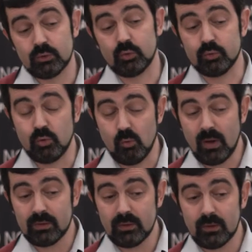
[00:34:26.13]
to new
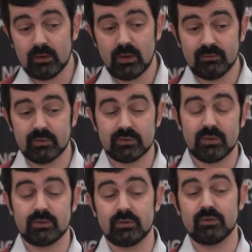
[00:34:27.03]
one, and after
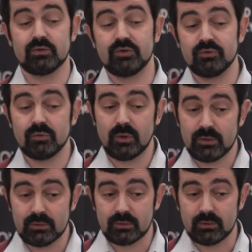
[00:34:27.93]
then
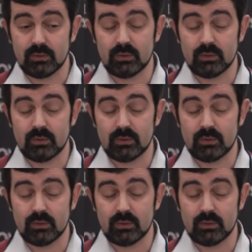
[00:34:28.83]
generate